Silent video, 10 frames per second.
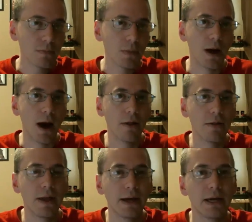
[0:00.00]
other
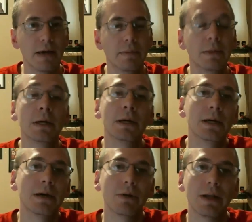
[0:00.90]
than that game,
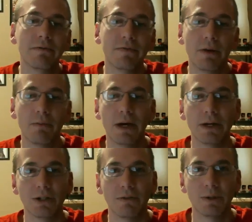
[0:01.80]
really haven't found
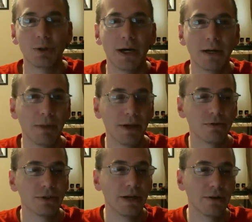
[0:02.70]
much. I've been trying to play
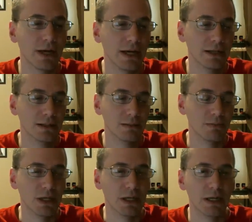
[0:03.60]
Crusader Kings,
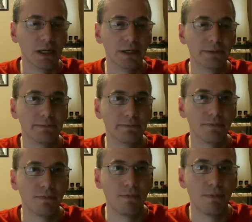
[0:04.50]
but
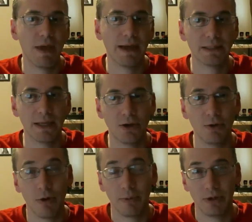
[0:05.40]
that's like
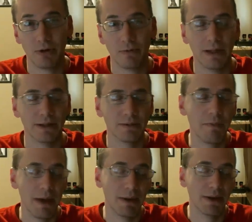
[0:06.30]
Europa Universalis. Well, it's
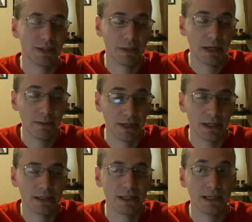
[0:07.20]
made by the same company.
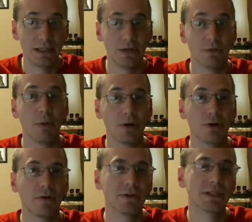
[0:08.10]
It is Europa
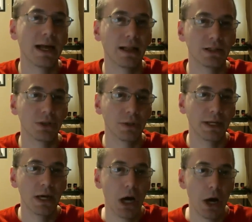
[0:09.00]
Universalis,
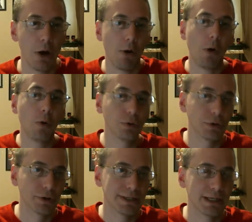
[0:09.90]
only
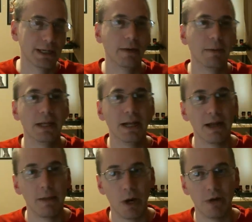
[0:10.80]
older in time. And then
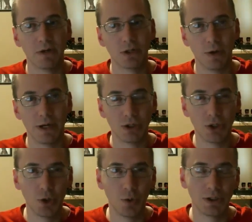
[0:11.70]
I bought Victoria
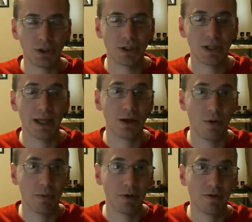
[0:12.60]
2, which is like
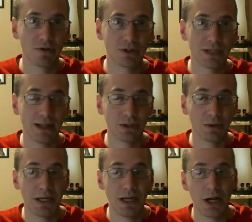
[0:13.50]
Europa Universalis,
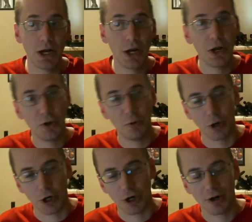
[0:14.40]
only newer.